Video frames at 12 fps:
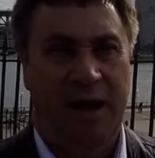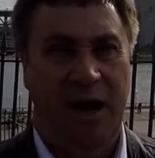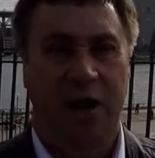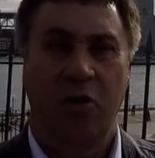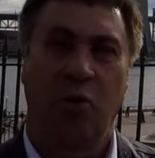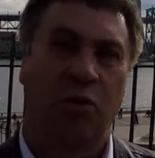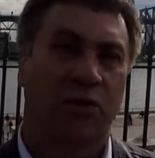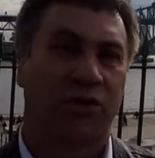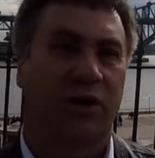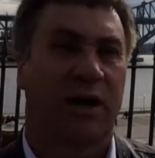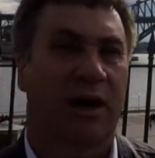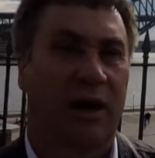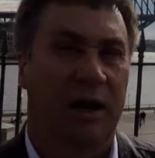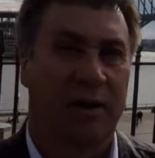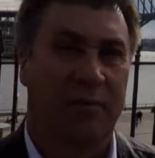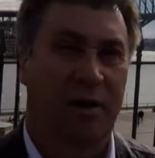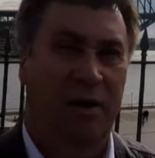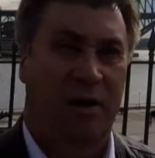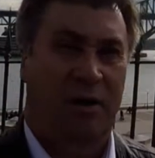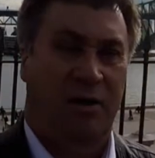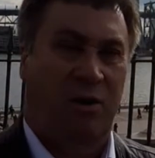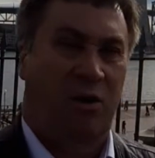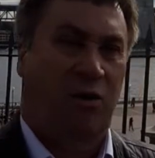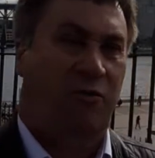In order to claim
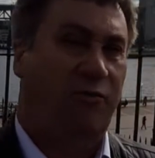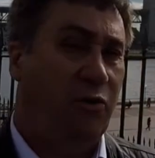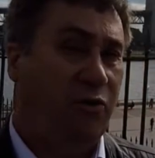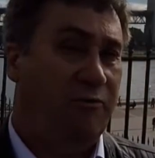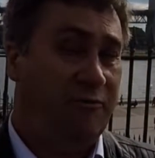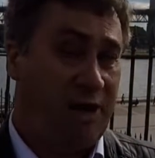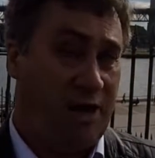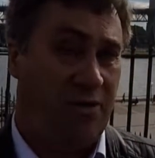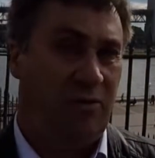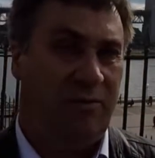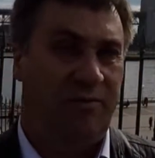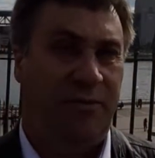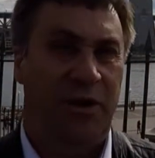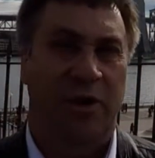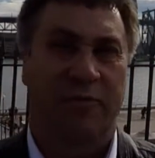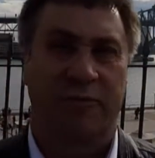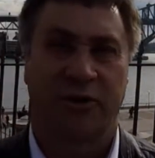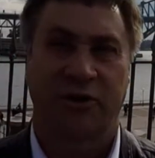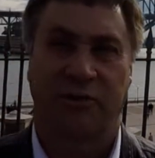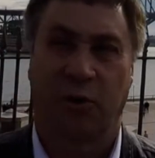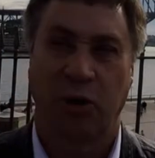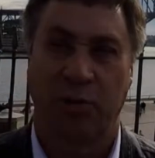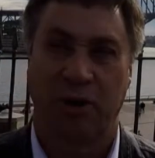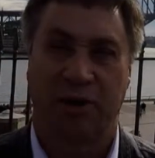for the vehicle, first of
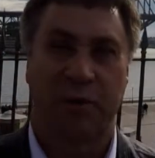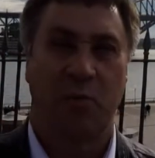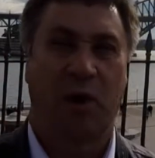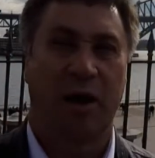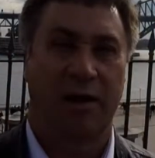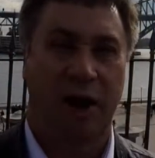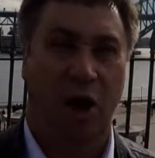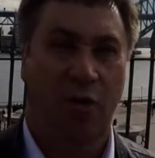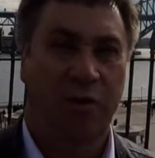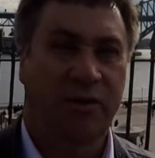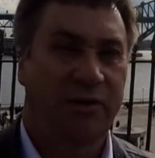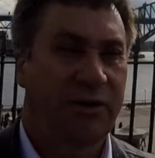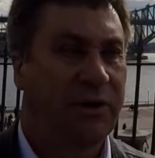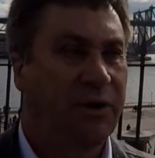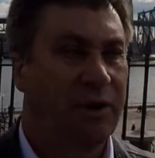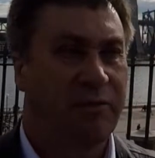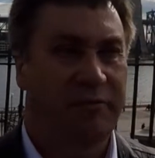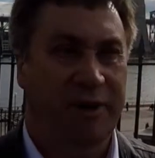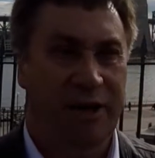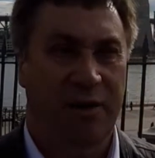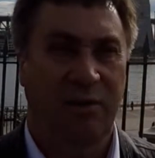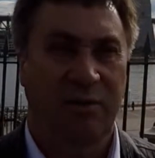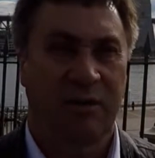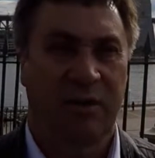all, you must be one of the owners of the vehicle.